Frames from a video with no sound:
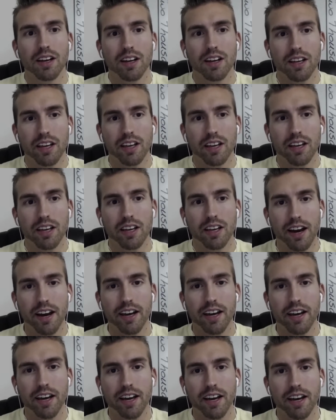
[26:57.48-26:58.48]

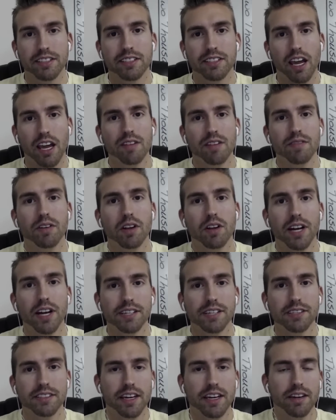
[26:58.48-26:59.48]
And Stainville has
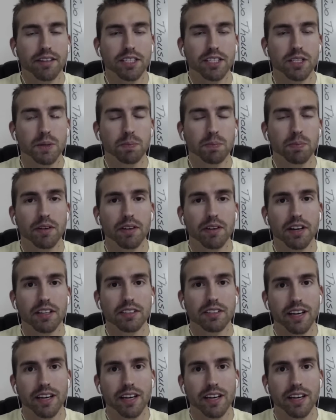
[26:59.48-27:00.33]
that experience that